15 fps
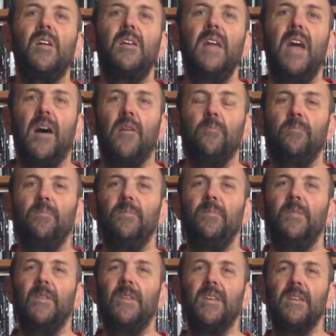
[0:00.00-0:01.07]
Now,
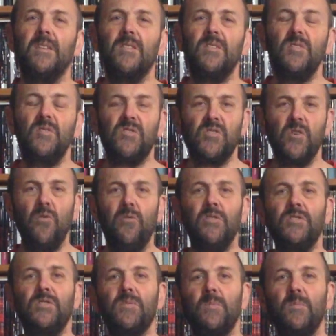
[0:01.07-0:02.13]

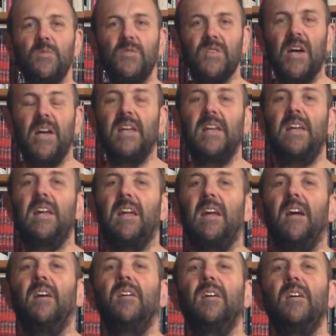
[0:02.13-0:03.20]
Silver's saying
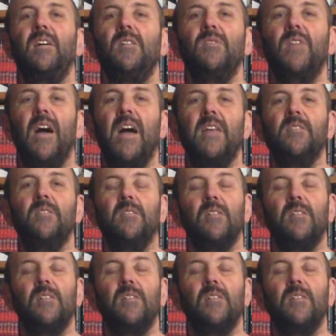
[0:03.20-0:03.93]
here that